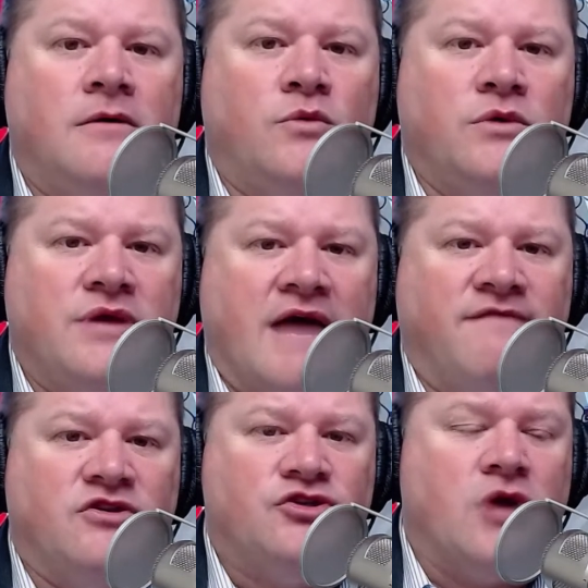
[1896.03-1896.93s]
When you
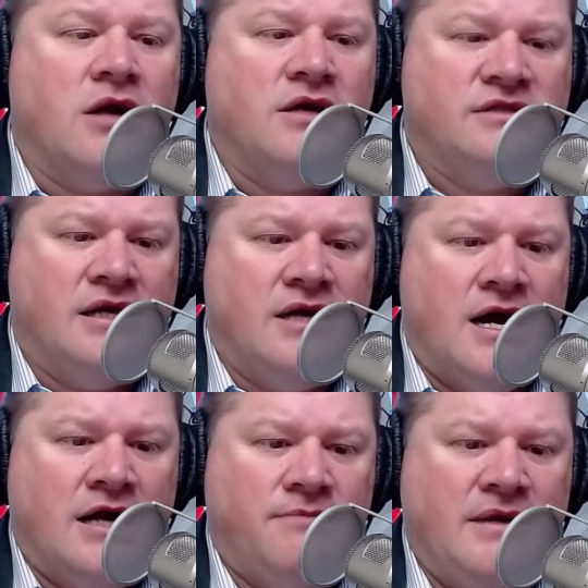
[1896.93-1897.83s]
have the strongest
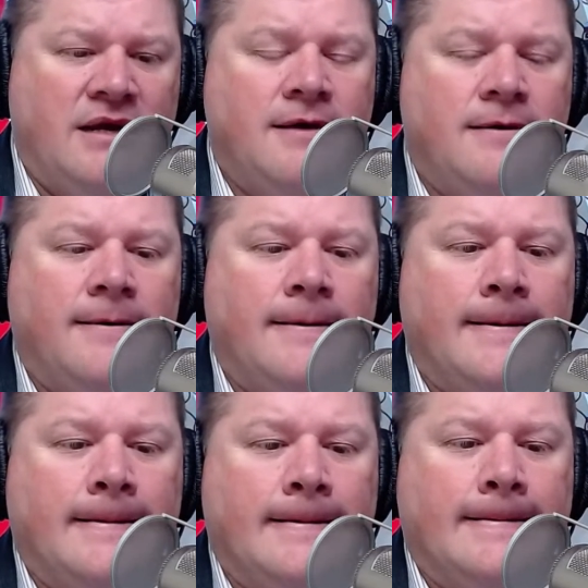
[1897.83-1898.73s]
economy
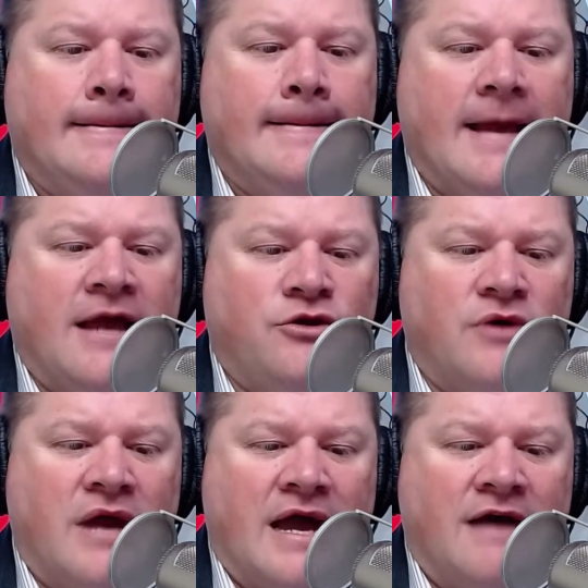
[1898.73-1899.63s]
and
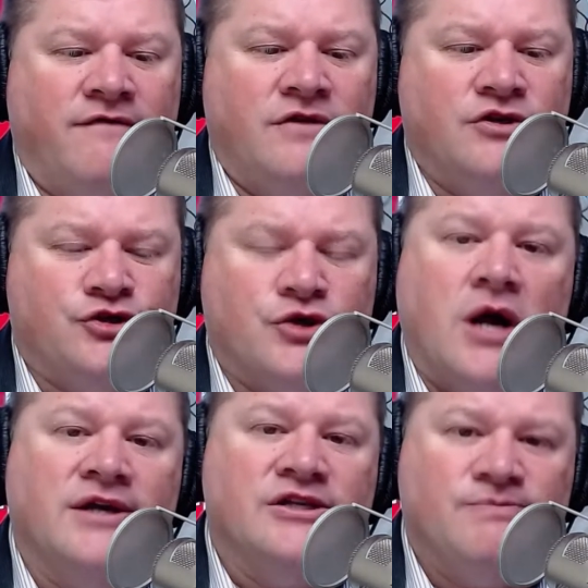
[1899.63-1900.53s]
you have the
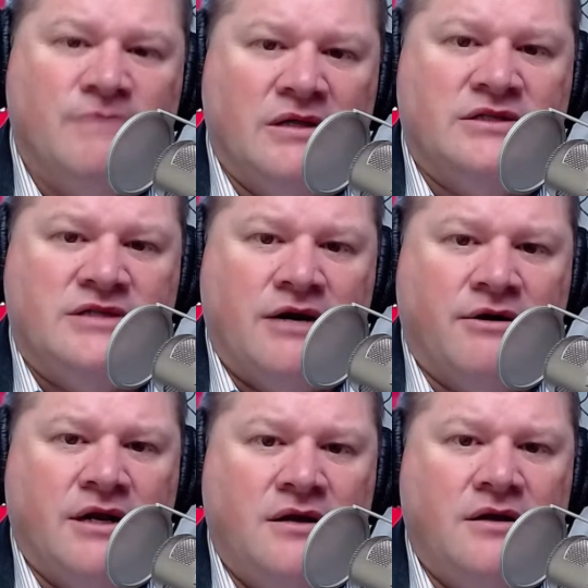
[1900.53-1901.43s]
strongest
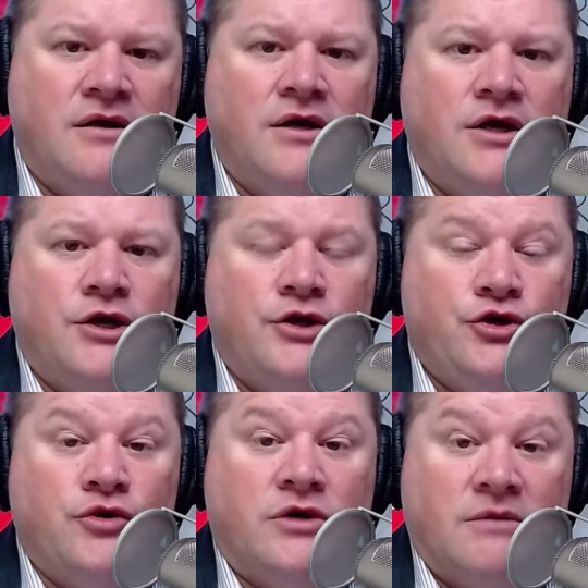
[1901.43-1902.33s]
military,
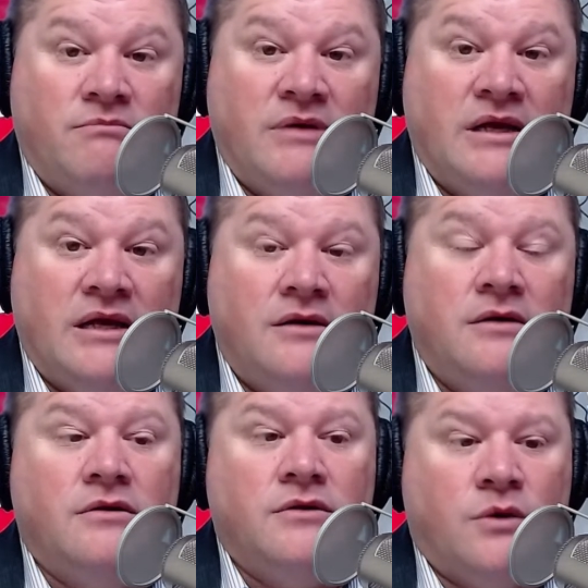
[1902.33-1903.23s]
you can be
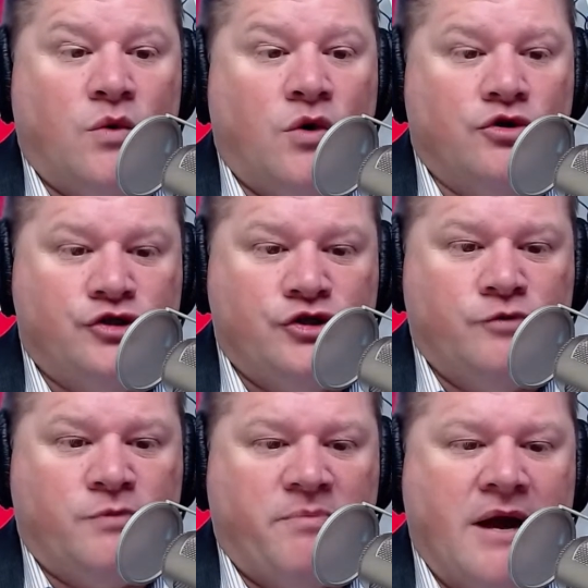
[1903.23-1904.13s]
the world's
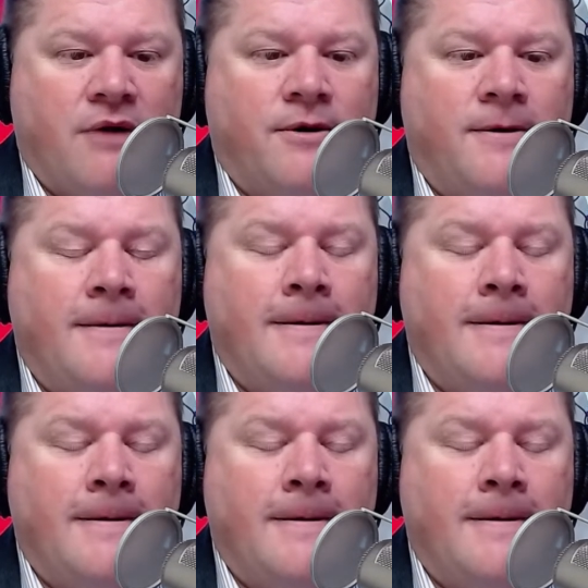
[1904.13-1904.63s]
superpower.